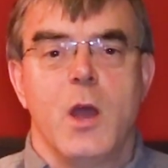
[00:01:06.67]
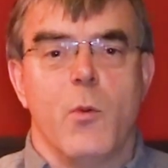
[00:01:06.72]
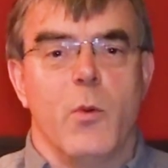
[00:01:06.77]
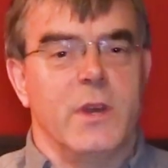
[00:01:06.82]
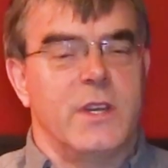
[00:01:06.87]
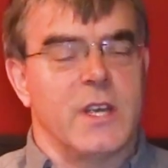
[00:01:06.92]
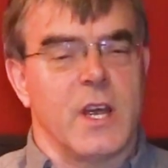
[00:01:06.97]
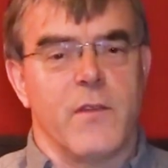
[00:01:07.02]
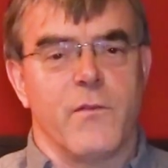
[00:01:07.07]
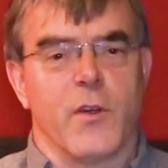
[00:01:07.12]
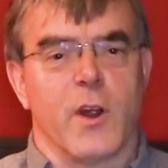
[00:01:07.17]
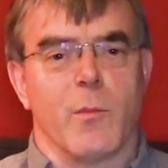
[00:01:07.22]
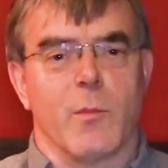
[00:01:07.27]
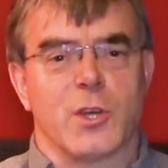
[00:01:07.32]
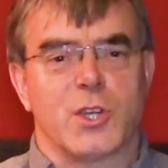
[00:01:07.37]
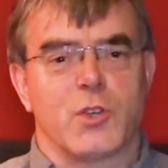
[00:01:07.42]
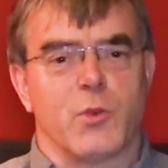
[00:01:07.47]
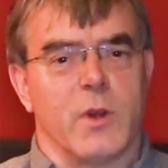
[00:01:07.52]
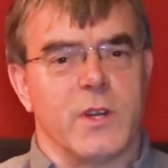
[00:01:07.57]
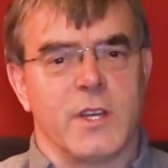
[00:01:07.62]
We tend very
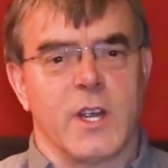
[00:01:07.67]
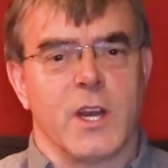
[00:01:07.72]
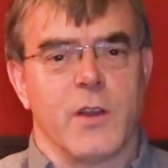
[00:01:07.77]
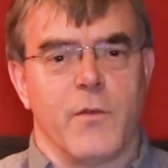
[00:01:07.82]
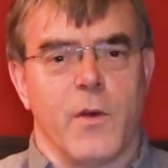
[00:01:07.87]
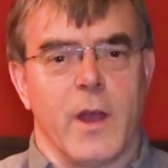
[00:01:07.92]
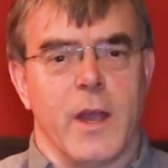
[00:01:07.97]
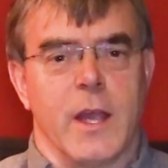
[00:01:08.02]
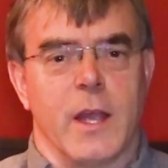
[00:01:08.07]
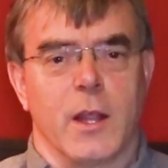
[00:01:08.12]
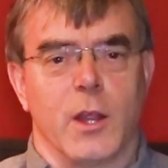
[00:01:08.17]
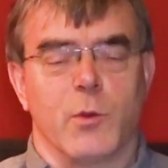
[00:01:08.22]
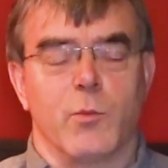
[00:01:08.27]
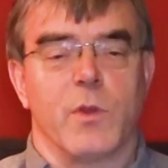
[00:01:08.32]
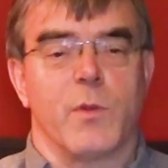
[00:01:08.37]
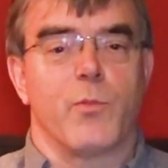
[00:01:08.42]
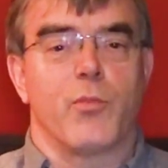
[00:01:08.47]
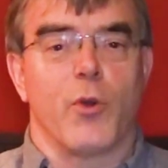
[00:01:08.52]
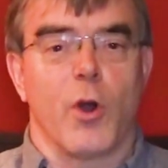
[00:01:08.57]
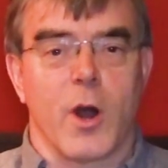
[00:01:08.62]
much to identify England
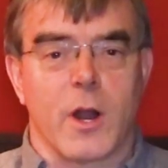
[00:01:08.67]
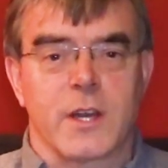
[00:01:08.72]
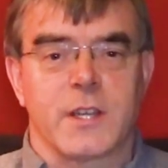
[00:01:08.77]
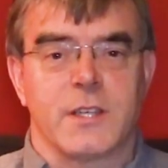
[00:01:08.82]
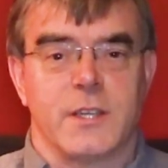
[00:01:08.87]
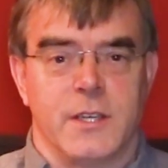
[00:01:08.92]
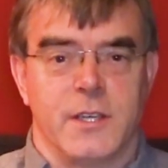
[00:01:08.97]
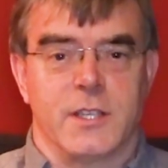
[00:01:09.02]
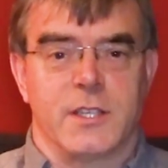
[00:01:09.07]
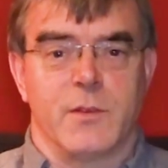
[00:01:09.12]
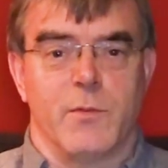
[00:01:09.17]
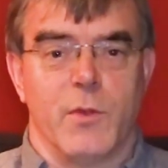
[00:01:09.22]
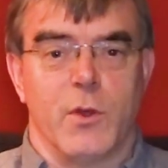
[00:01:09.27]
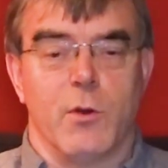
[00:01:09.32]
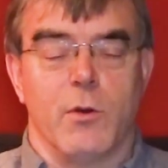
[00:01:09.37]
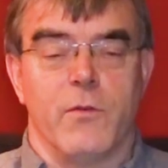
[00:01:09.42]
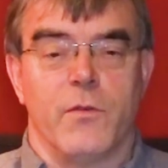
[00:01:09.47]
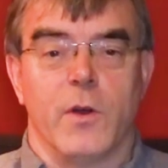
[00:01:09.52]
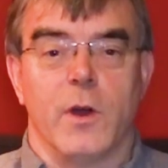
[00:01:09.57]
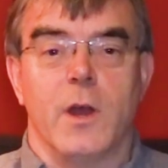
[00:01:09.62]
with Protestantism,
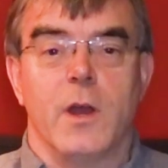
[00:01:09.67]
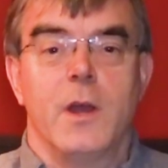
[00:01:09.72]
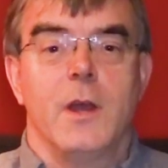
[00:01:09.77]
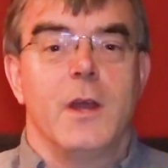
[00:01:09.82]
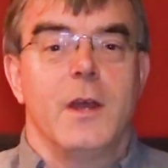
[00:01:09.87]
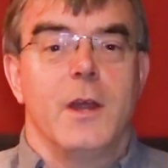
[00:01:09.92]
though of a